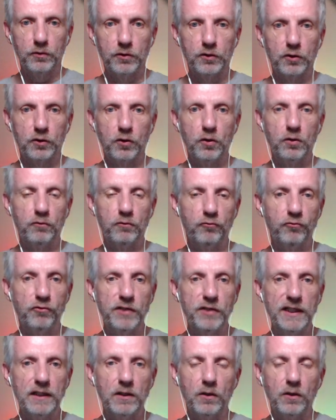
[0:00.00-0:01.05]
just
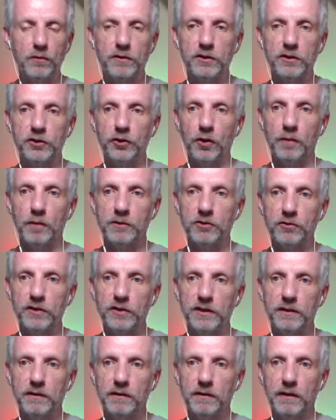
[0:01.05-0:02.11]
reload the
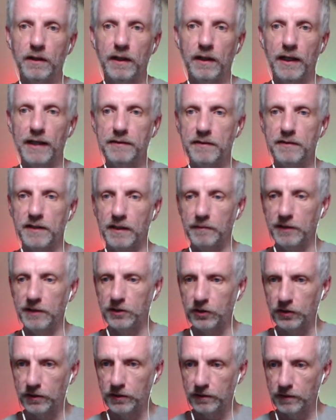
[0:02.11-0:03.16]
geometry and the
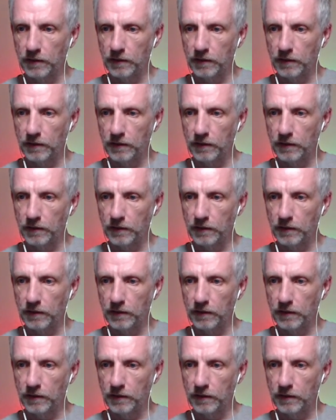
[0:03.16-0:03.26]
image